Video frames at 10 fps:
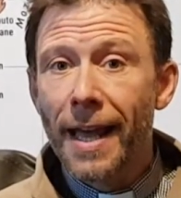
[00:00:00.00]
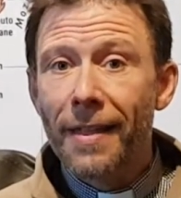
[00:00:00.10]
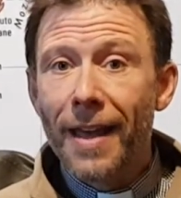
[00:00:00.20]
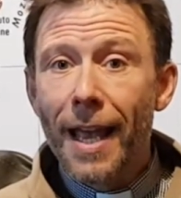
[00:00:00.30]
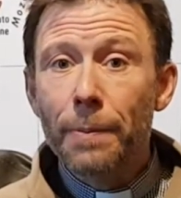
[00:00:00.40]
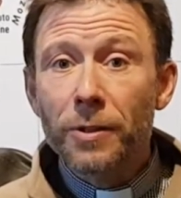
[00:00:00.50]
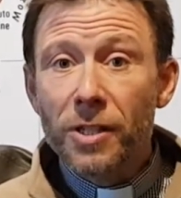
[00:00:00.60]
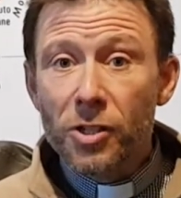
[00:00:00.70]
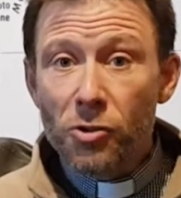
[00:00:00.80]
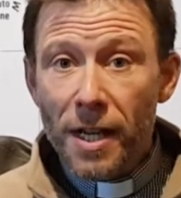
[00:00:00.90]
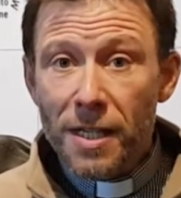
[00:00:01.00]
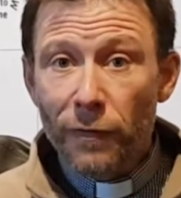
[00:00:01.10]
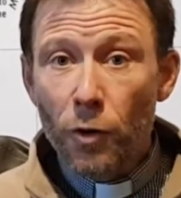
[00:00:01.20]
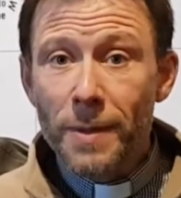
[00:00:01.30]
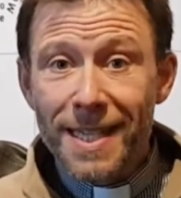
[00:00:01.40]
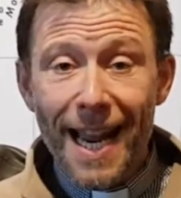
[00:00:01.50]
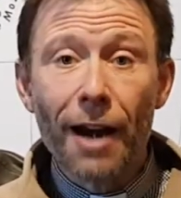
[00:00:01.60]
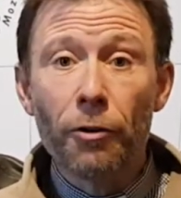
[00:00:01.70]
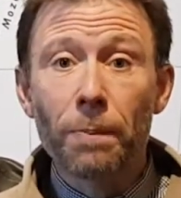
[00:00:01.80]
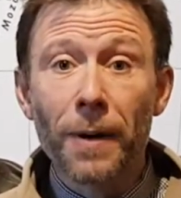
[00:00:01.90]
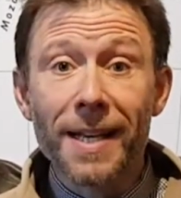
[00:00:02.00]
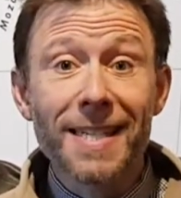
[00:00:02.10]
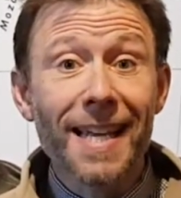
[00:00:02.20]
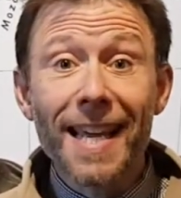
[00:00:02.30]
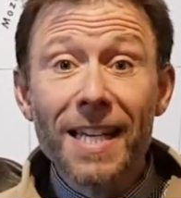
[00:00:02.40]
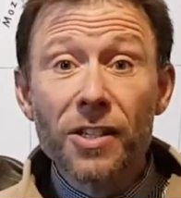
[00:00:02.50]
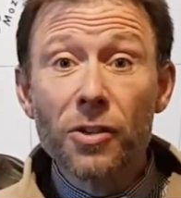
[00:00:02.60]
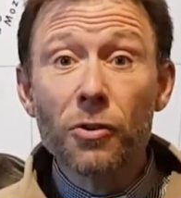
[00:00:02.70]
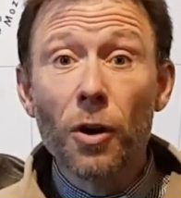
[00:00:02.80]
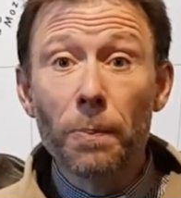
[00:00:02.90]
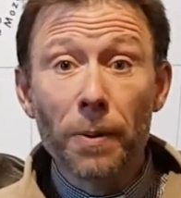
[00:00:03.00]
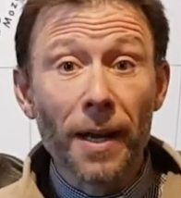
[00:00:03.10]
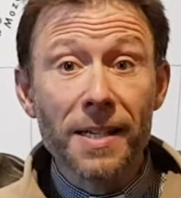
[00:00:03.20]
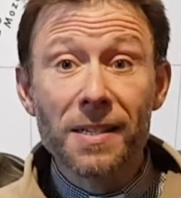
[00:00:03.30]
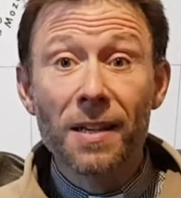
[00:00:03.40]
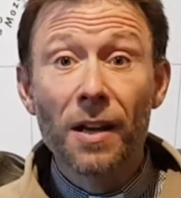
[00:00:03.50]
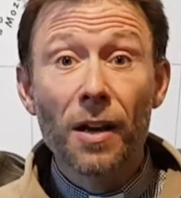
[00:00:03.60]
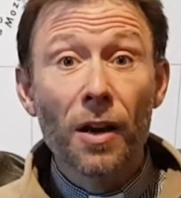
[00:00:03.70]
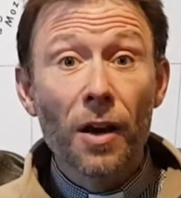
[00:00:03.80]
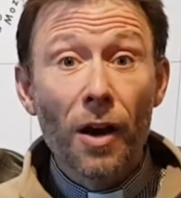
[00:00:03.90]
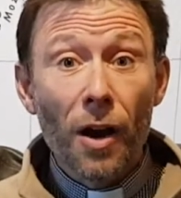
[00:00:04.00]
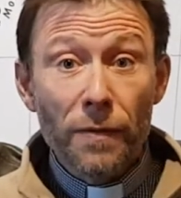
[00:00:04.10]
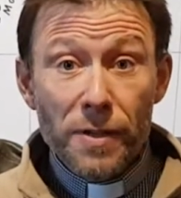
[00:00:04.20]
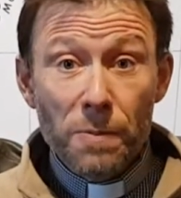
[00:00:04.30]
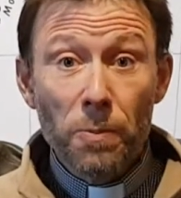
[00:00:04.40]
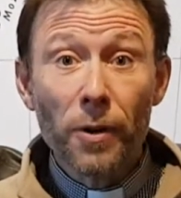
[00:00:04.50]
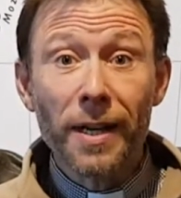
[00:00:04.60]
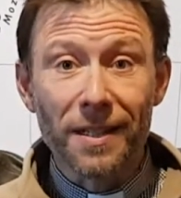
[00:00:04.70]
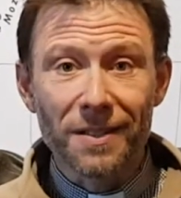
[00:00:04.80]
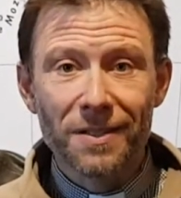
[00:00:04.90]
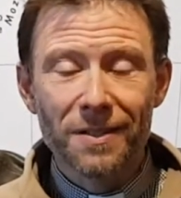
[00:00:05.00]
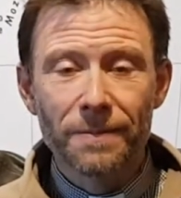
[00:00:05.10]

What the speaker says: they're able to transform this arid place into a place of springs.